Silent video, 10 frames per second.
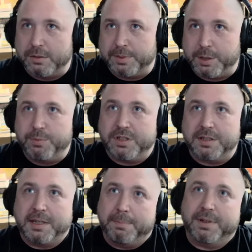You must have
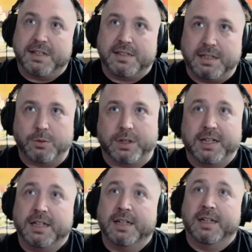kept it a secret.
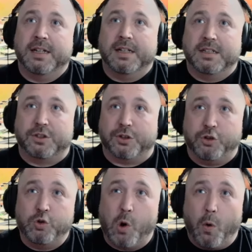So you
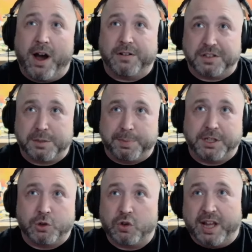go out and spend your
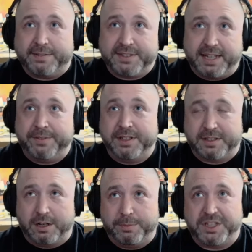life savings on a
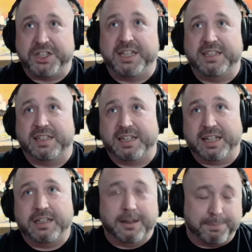machine and end
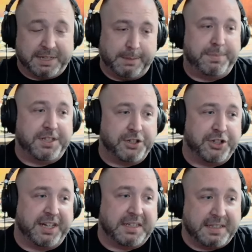up in the position
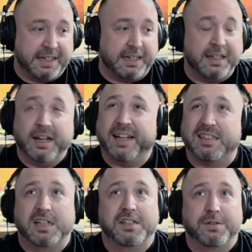I did. It
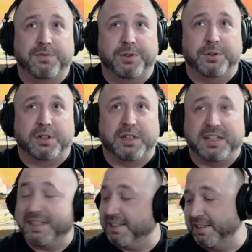doesn't feel good. It
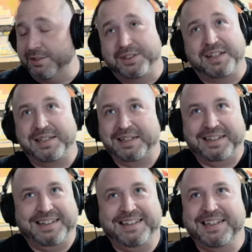still doesn't.
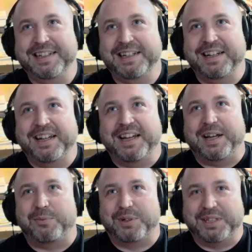It
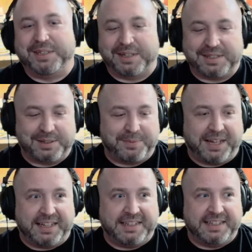really doesn't, man.
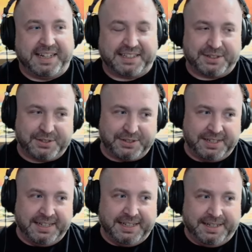Like,
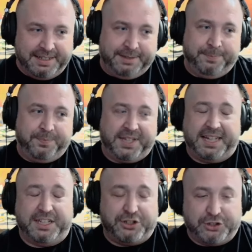it
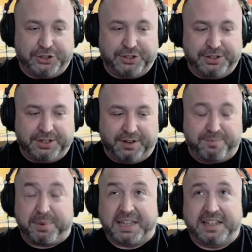shouldn't have
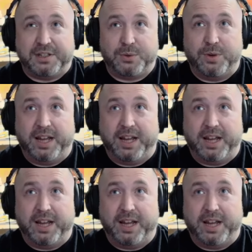been this way.